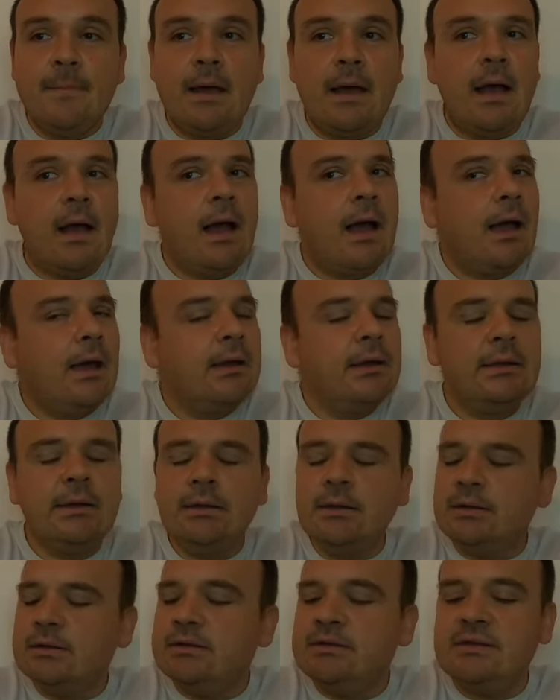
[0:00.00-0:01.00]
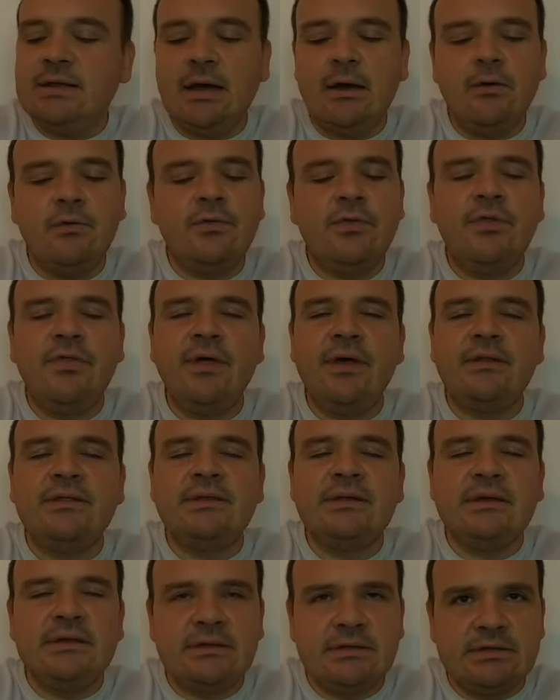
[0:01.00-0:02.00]
I doubt that
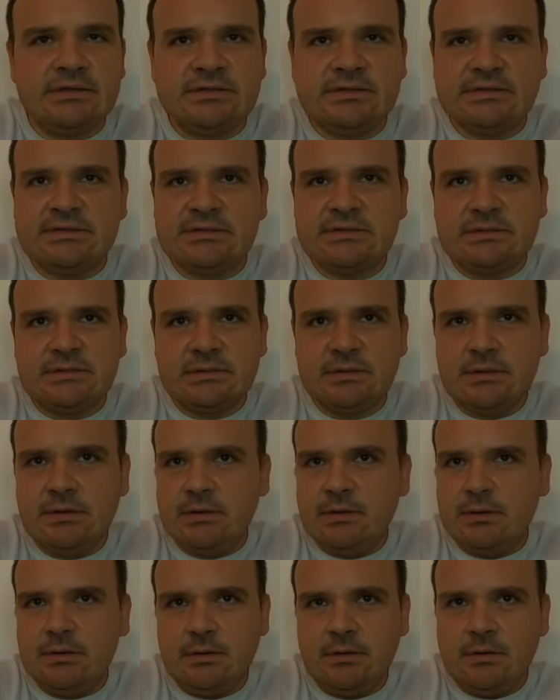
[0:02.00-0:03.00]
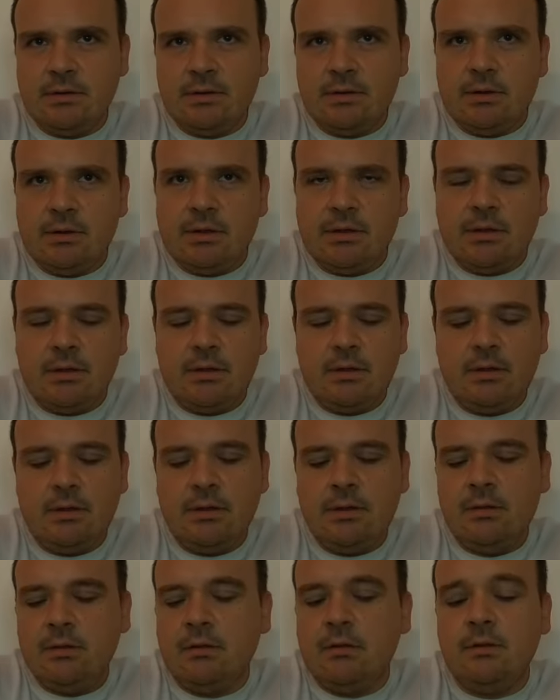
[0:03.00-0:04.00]
it is uh,
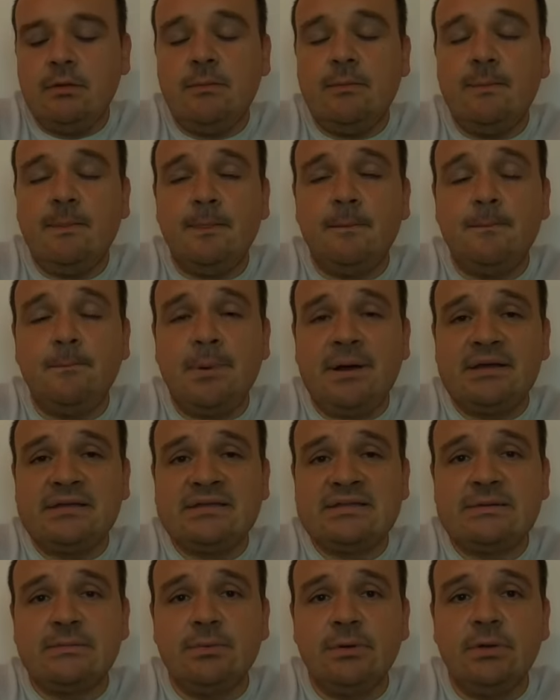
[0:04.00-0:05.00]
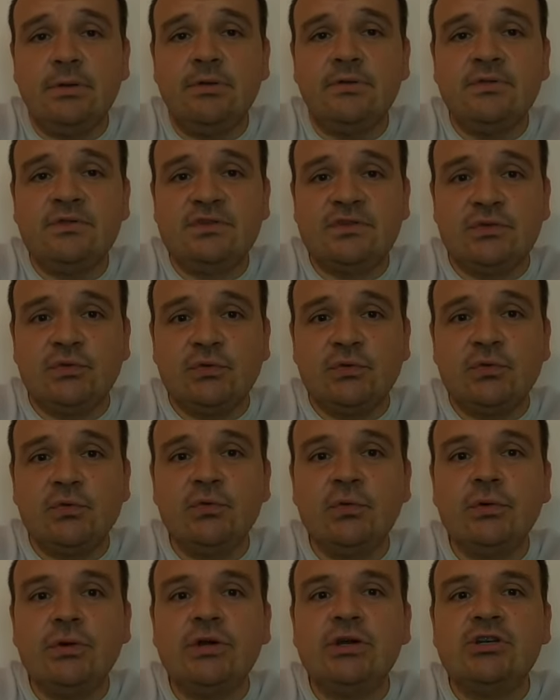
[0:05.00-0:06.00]
possible
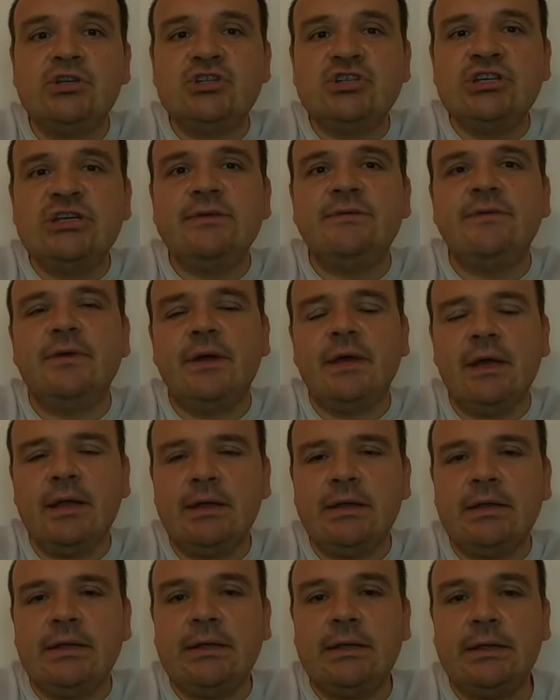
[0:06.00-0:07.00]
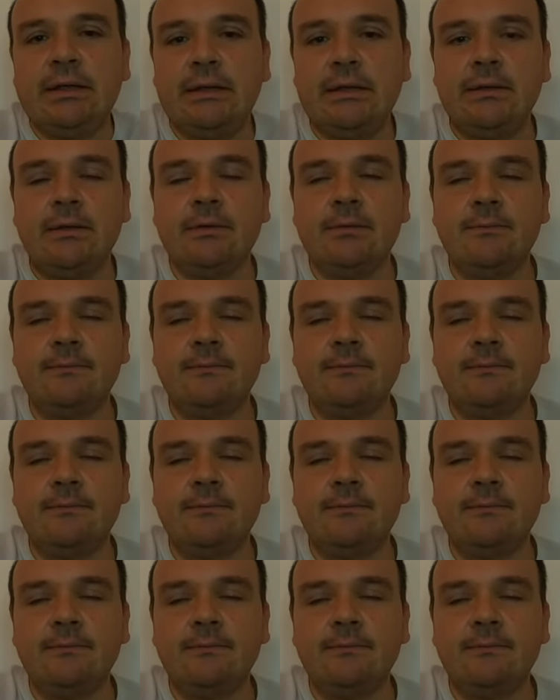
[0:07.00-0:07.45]
to achieve any